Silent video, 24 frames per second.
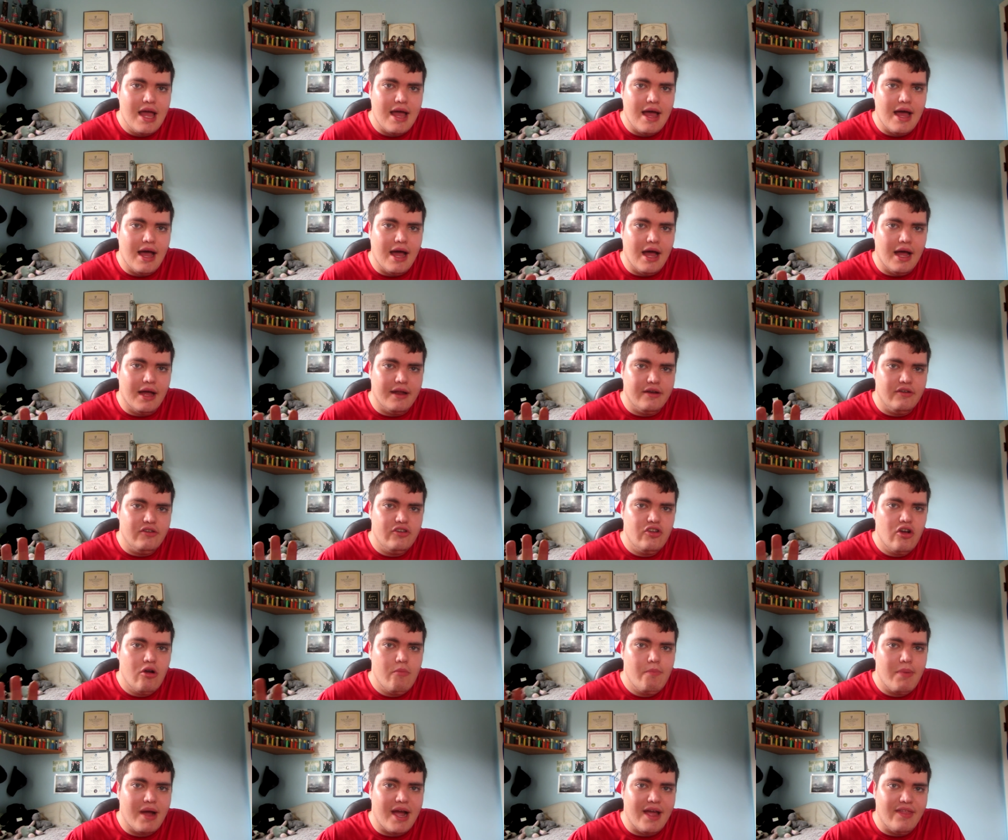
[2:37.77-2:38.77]
Uh,
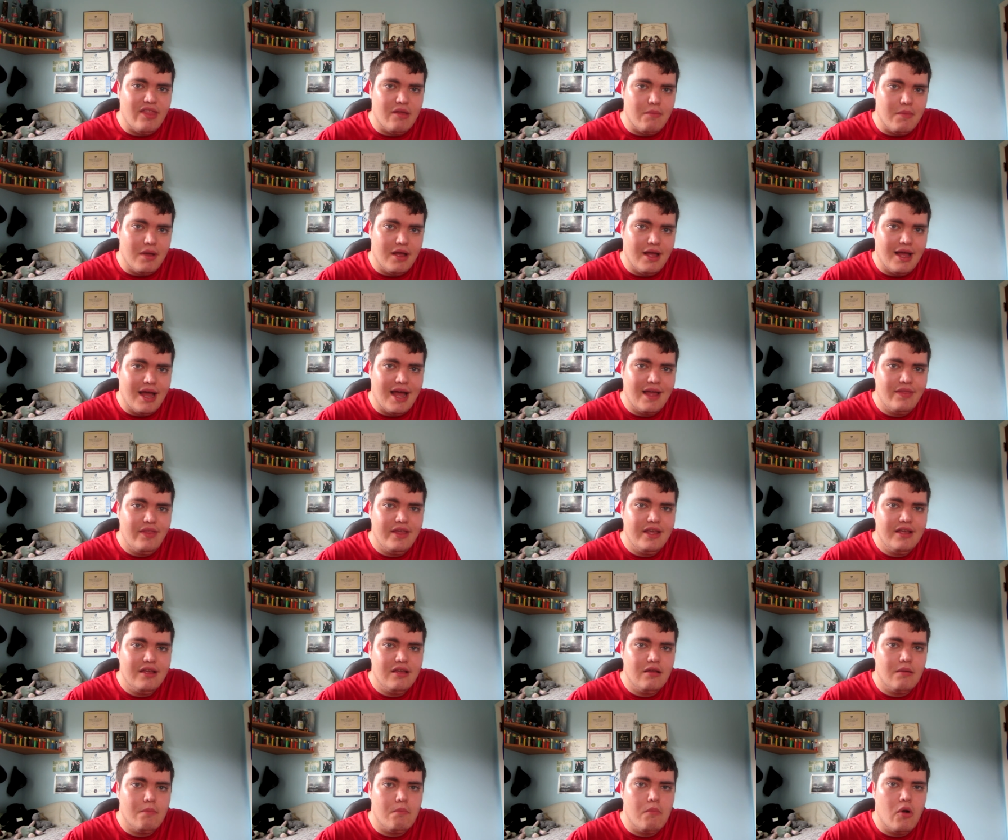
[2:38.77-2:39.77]
don't buy them. I
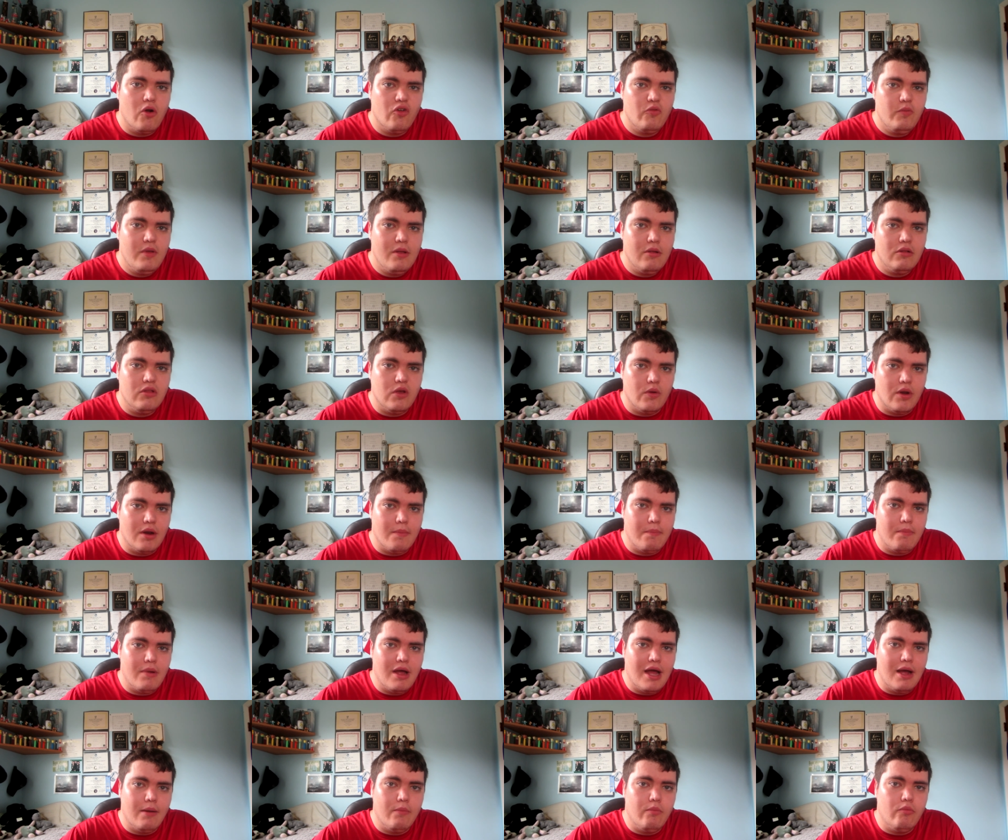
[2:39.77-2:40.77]
think most people know what
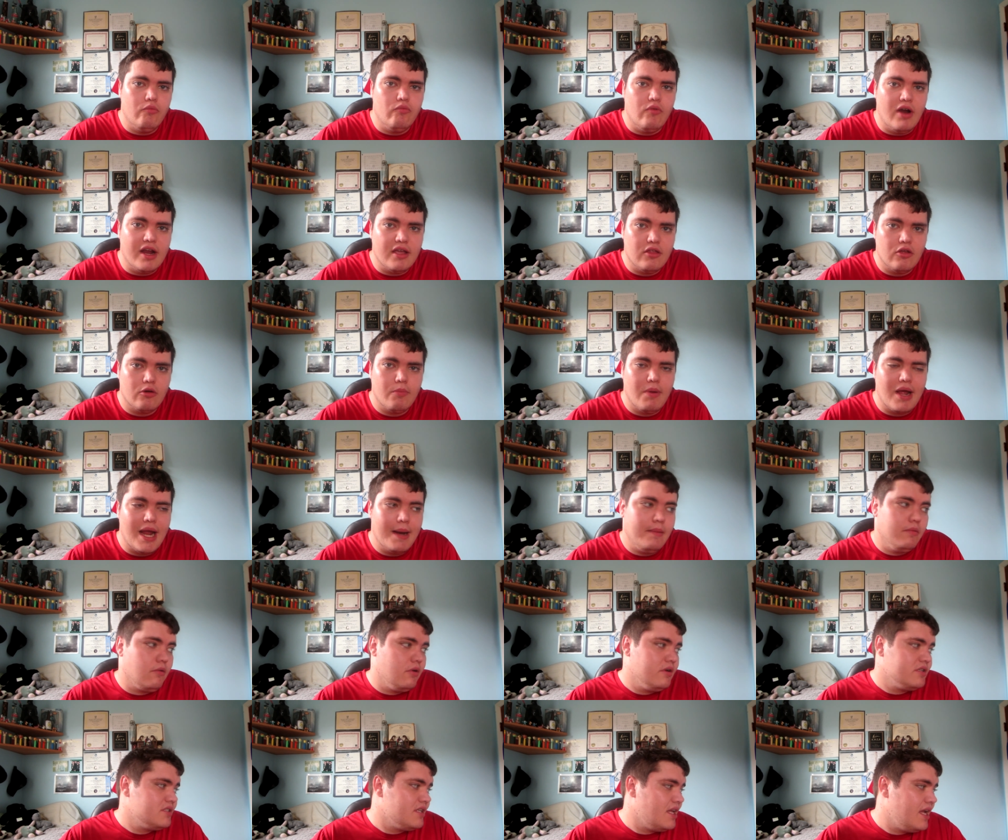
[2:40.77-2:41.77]
a, a regular pipe
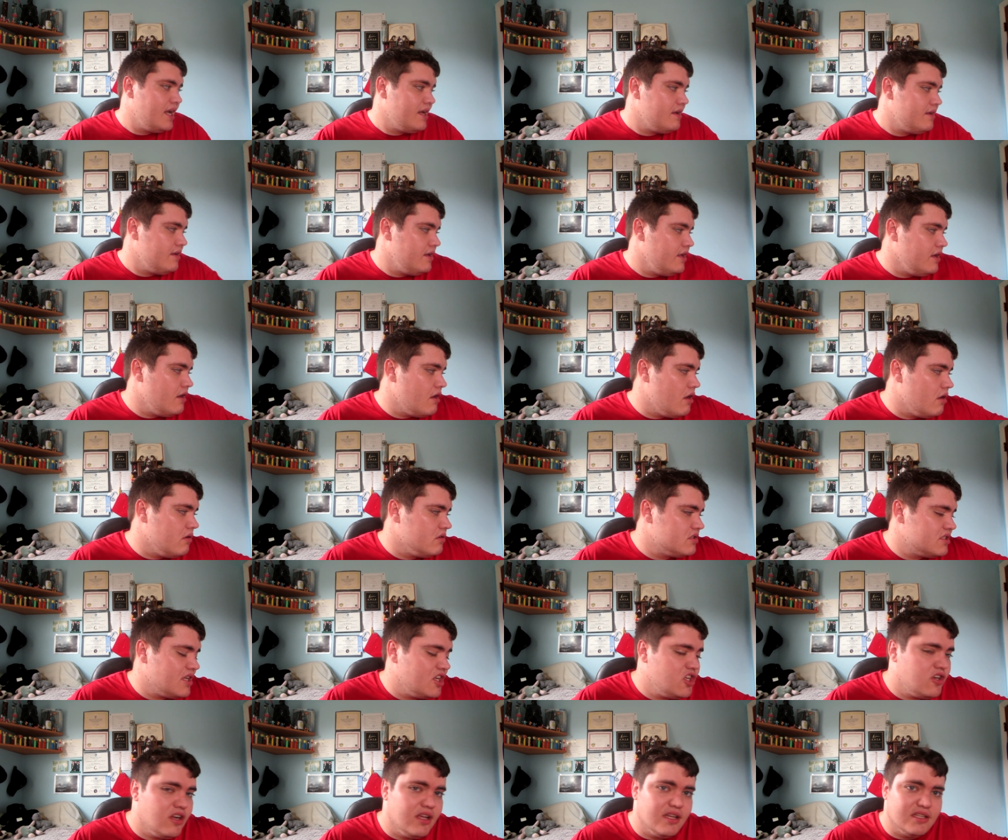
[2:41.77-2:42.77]
looks like, you know,
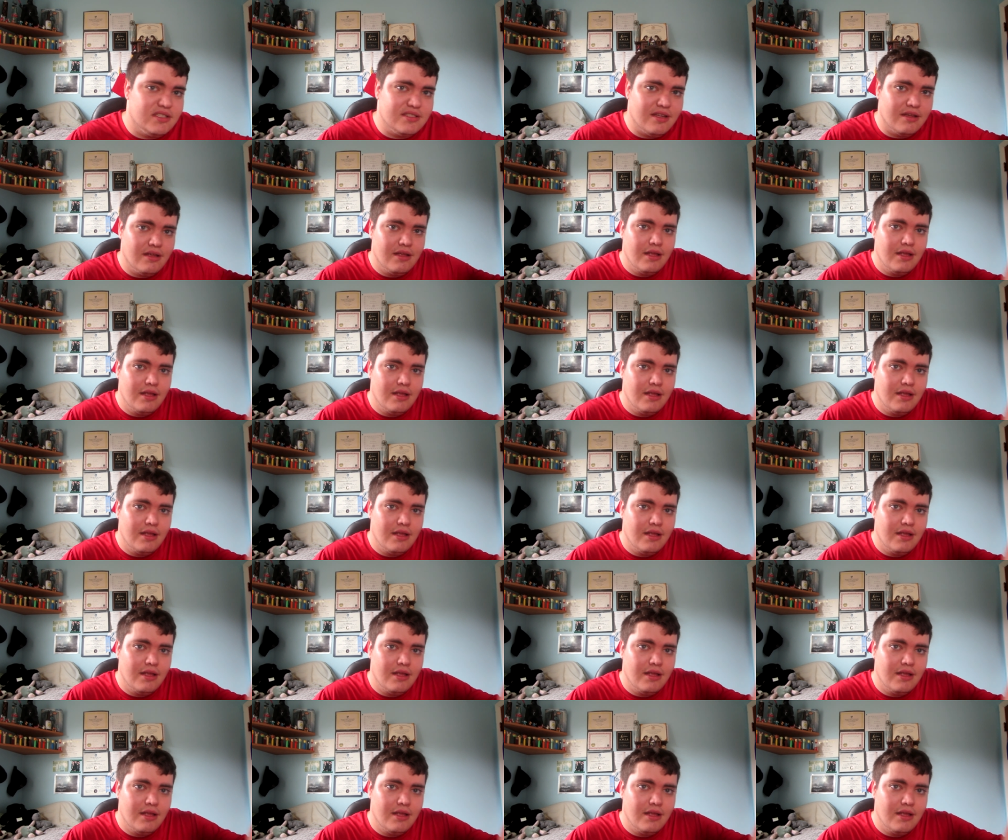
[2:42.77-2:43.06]
such as